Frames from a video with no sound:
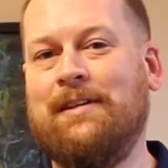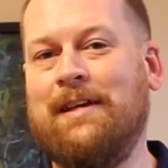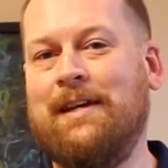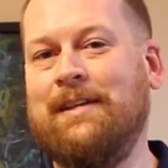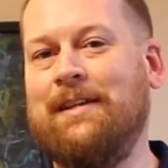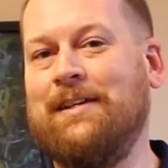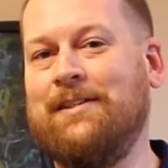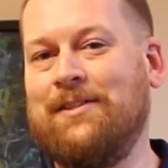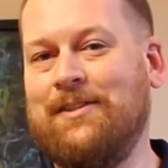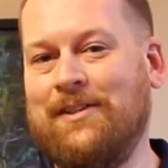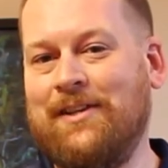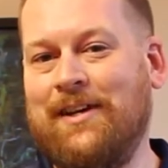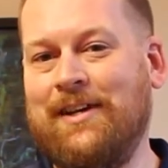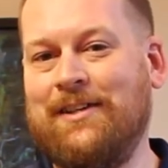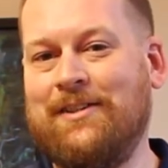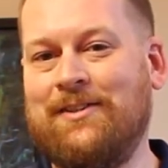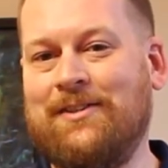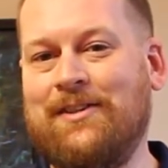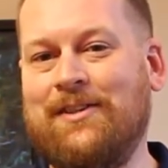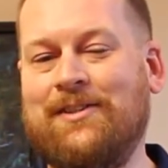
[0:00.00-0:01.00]
And that's a
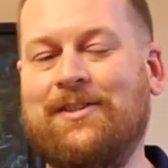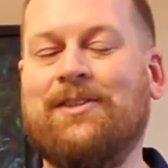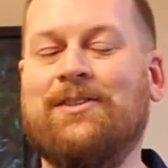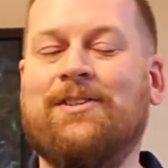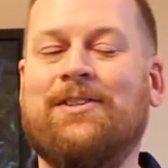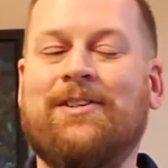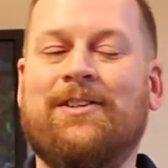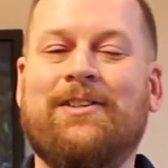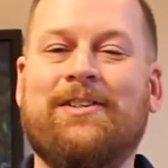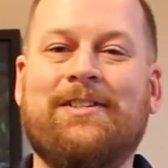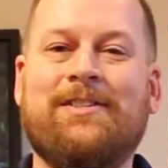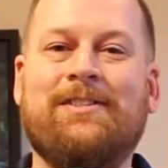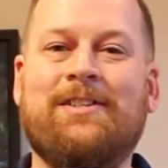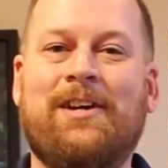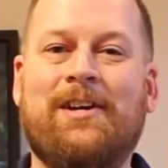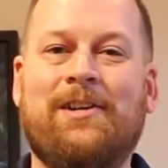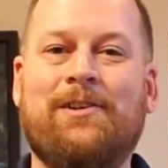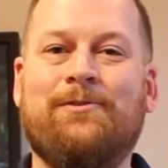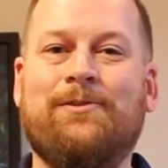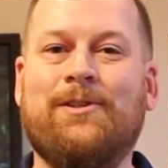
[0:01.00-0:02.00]
nice additional
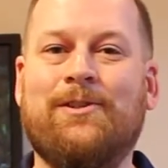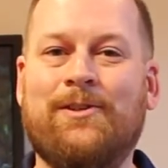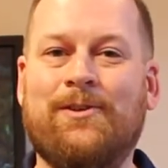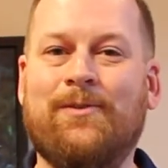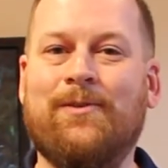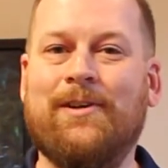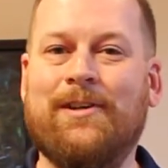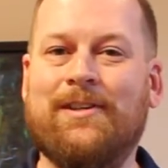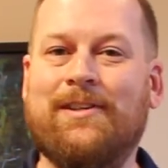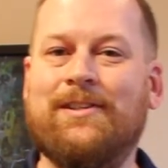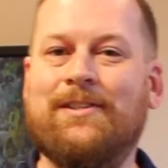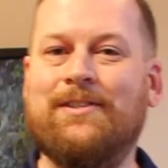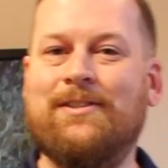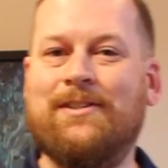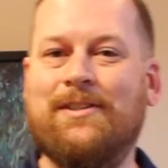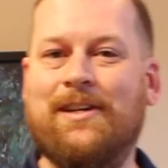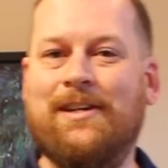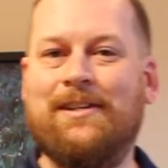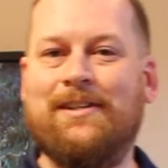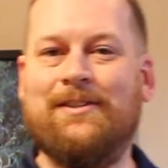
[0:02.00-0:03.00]
incentive to do one of these
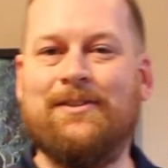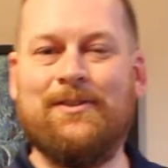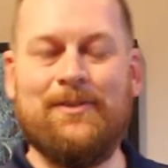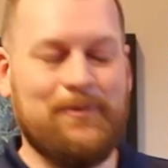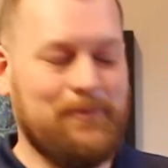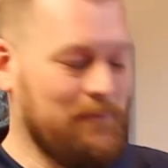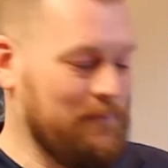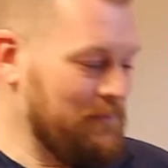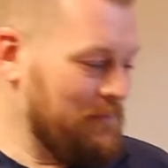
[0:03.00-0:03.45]
studies.